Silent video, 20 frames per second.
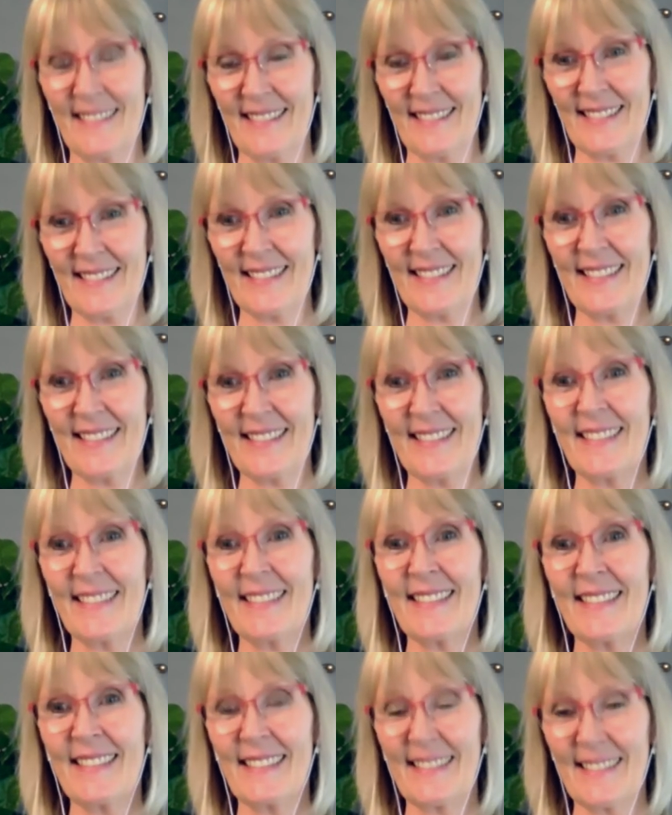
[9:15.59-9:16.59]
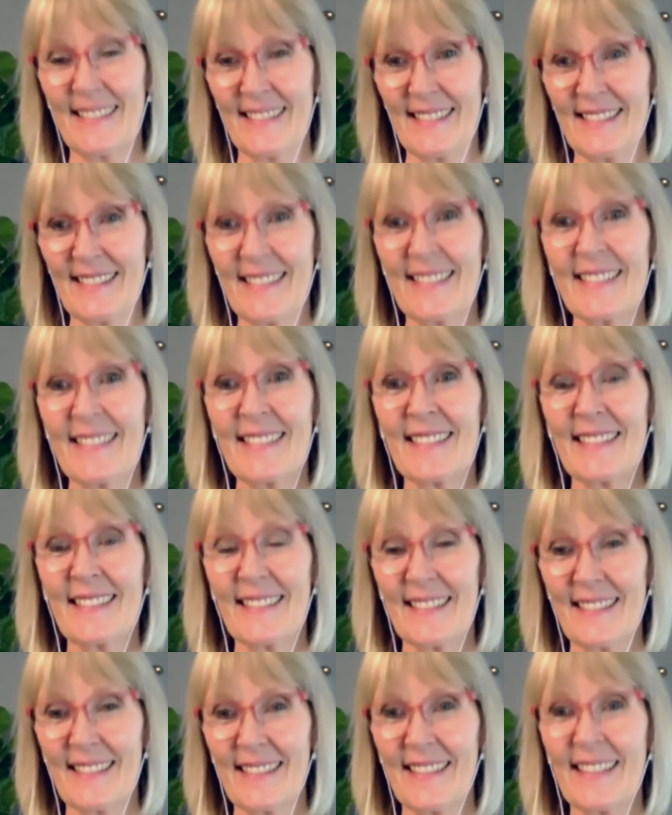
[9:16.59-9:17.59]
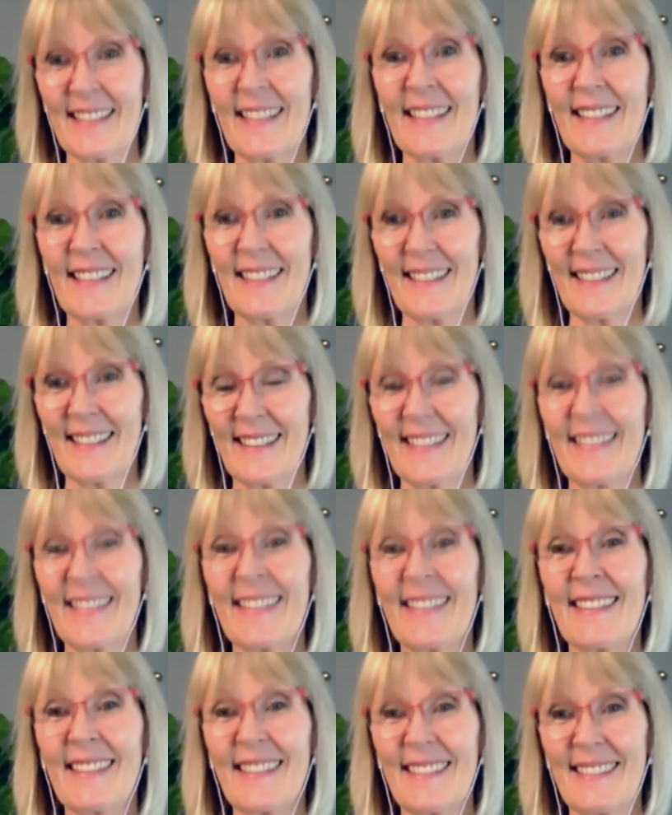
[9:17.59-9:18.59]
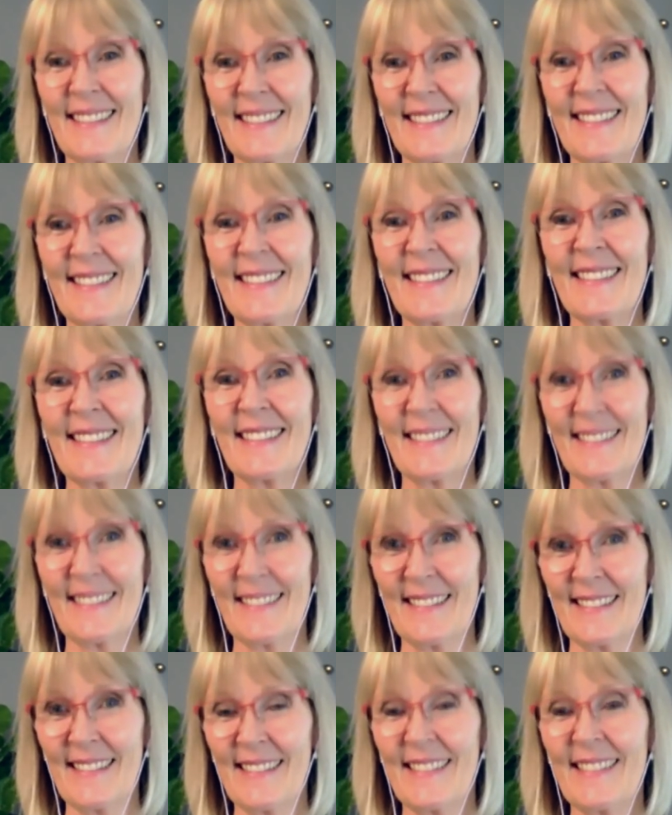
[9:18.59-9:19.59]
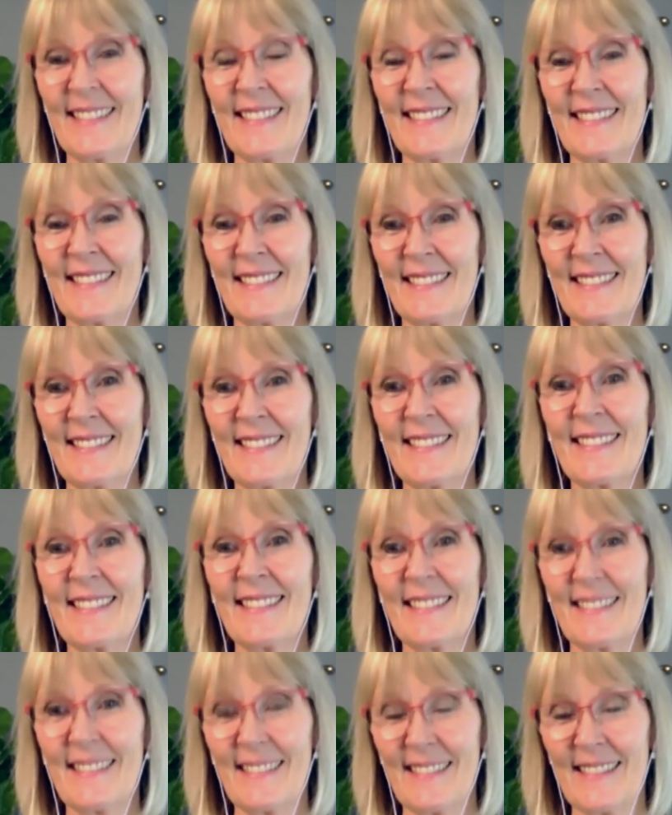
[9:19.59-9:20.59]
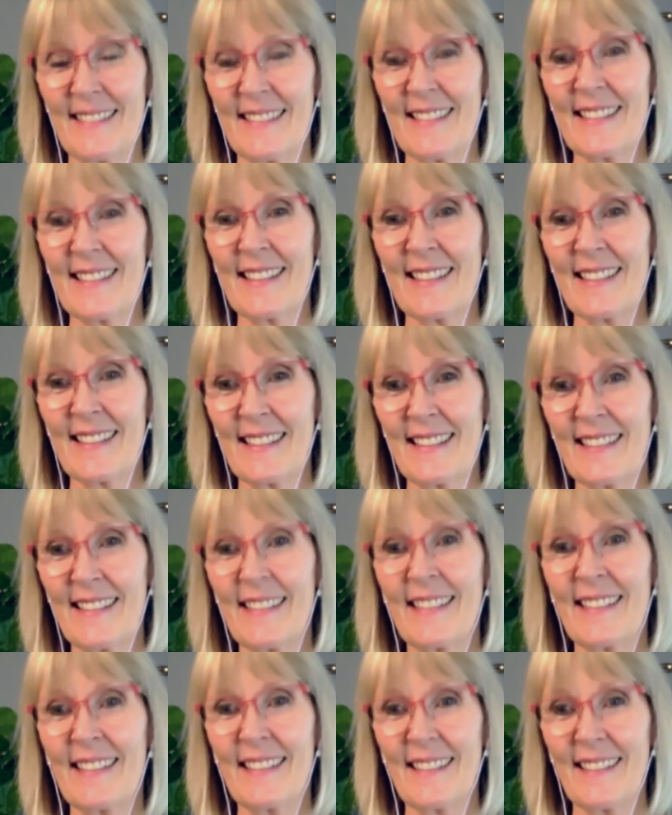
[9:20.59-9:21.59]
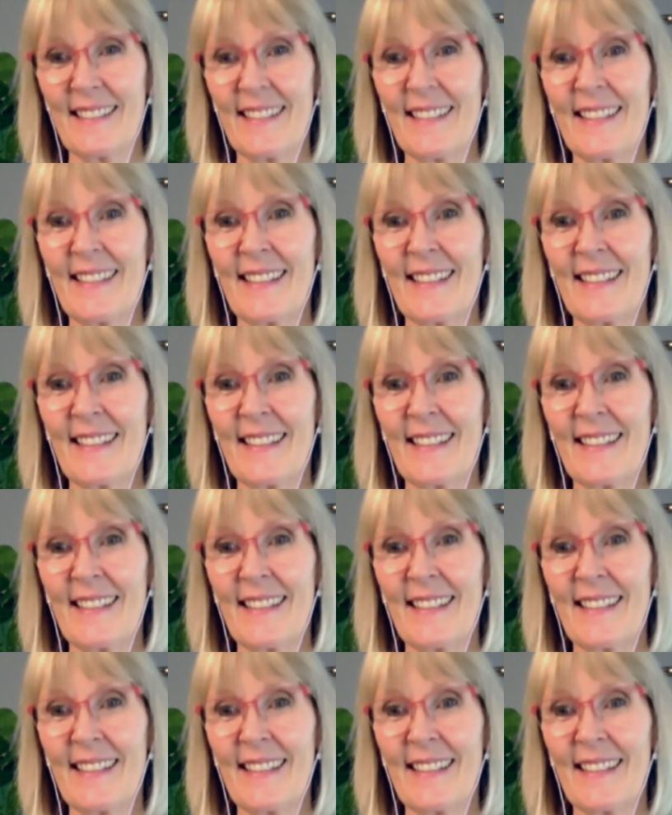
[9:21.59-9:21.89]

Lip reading: The person shown says nothing.